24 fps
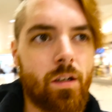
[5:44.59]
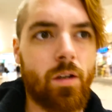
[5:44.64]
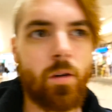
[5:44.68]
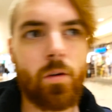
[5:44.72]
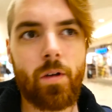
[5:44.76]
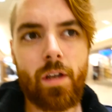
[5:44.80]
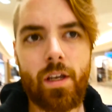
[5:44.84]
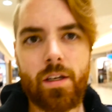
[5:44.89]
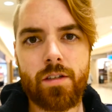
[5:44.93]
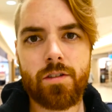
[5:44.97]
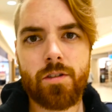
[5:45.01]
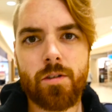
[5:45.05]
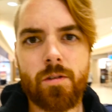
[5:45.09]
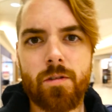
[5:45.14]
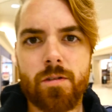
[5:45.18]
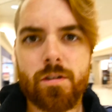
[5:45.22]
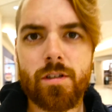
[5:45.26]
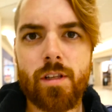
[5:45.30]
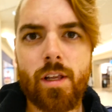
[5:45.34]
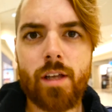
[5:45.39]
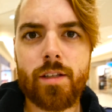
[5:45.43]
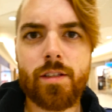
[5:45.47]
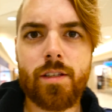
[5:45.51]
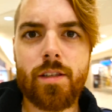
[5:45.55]
Okay, so there's
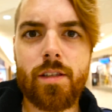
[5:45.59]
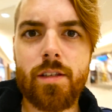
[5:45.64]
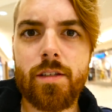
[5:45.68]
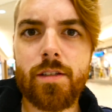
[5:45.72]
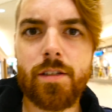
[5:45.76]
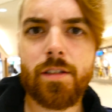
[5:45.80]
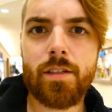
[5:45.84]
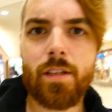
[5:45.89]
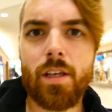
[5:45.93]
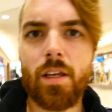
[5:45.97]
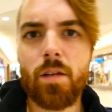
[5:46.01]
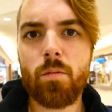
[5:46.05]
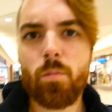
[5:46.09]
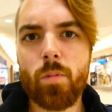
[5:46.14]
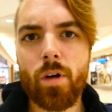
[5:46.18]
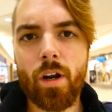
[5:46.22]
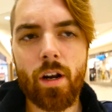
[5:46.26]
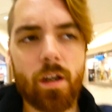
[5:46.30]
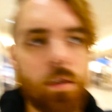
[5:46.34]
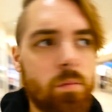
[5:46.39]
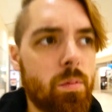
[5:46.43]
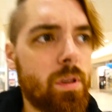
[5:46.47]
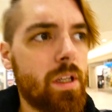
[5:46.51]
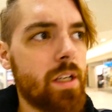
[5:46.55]
lots of these skin
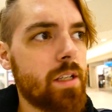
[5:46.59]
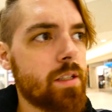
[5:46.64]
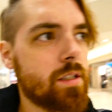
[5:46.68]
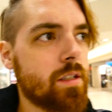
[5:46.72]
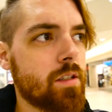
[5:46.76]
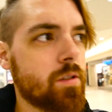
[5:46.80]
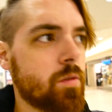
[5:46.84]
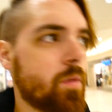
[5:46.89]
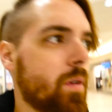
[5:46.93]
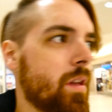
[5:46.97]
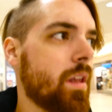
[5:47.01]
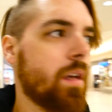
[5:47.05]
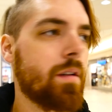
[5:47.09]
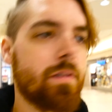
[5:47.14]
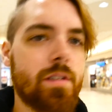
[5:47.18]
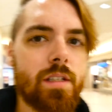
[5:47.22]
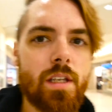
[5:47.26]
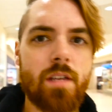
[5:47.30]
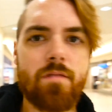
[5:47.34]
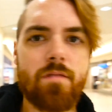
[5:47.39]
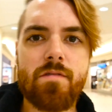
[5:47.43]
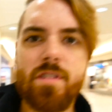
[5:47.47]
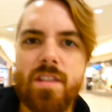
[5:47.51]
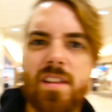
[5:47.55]
product places where they always
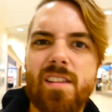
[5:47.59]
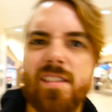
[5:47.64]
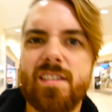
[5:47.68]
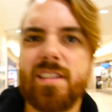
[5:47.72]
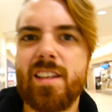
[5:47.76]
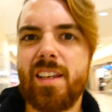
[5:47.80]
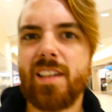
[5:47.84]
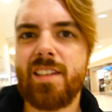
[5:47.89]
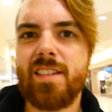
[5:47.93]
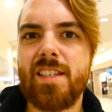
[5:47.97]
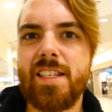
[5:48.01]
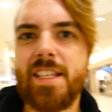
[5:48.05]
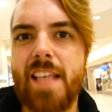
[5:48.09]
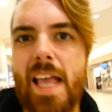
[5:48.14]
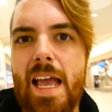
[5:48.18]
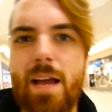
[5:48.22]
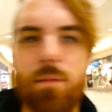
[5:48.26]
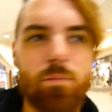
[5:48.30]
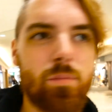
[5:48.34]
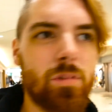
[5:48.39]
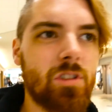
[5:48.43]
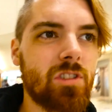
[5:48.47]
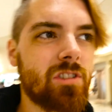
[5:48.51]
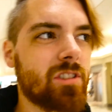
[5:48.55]
give you these like
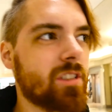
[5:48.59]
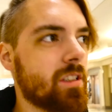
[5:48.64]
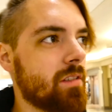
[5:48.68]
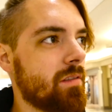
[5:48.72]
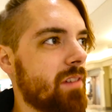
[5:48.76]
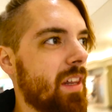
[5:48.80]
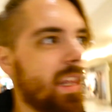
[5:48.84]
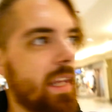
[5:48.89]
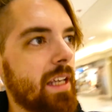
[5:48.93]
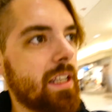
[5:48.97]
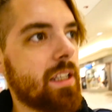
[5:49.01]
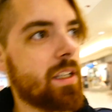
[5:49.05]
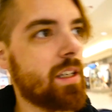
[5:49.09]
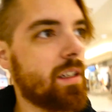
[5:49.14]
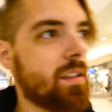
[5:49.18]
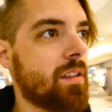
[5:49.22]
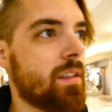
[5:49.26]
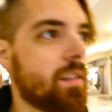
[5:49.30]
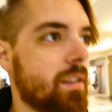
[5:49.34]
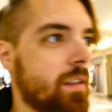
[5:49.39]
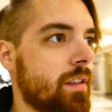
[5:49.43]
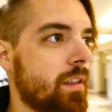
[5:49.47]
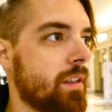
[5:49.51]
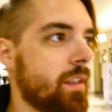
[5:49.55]
samples of like
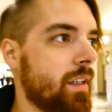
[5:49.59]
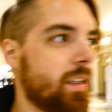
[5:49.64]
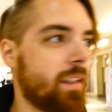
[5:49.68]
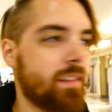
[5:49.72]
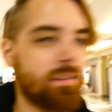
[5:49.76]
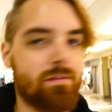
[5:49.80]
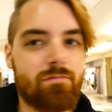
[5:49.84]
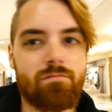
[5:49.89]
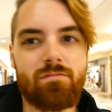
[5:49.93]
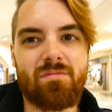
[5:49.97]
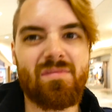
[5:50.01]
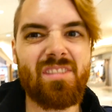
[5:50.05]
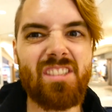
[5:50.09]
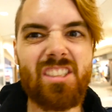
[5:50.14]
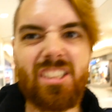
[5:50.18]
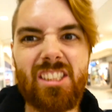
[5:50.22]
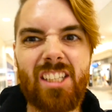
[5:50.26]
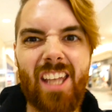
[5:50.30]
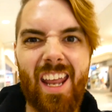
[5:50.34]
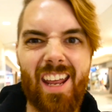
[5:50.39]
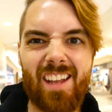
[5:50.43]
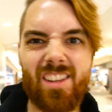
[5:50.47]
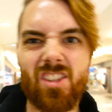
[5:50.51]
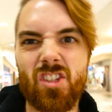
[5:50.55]

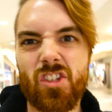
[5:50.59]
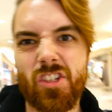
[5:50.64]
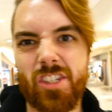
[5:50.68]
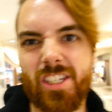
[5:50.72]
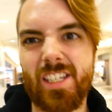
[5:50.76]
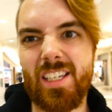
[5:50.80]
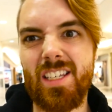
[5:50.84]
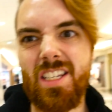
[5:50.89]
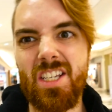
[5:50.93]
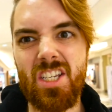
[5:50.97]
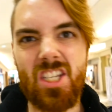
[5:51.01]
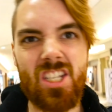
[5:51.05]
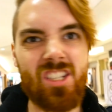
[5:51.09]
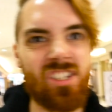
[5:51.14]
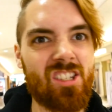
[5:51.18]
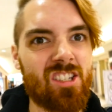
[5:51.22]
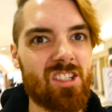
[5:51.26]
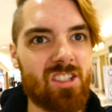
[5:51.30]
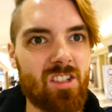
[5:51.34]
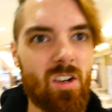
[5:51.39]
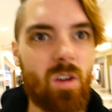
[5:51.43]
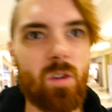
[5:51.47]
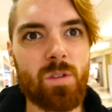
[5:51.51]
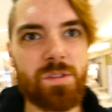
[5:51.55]
Dead Sea
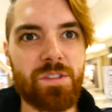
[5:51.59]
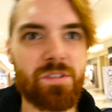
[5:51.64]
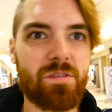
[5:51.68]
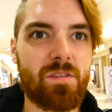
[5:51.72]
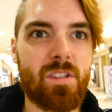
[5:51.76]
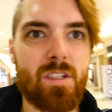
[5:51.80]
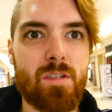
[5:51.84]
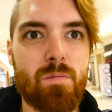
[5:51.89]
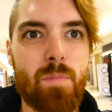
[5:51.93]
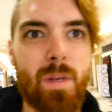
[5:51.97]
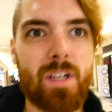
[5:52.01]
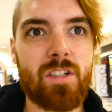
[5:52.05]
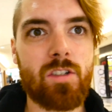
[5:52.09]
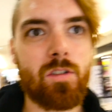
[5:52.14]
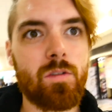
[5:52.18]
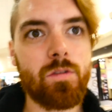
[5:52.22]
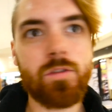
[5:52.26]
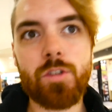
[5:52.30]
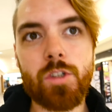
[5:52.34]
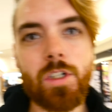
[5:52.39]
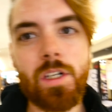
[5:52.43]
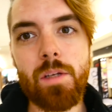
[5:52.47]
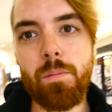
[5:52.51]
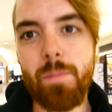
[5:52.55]
salt special
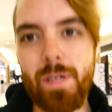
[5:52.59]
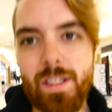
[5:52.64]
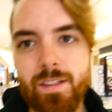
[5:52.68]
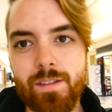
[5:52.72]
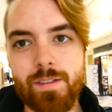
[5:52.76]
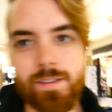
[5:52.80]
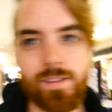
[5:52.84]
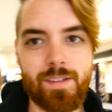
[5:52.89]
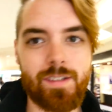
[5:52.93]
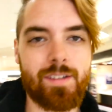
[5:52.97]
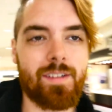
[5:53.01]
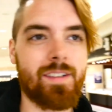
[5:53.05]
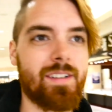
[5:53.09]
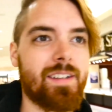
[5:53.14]
treatments.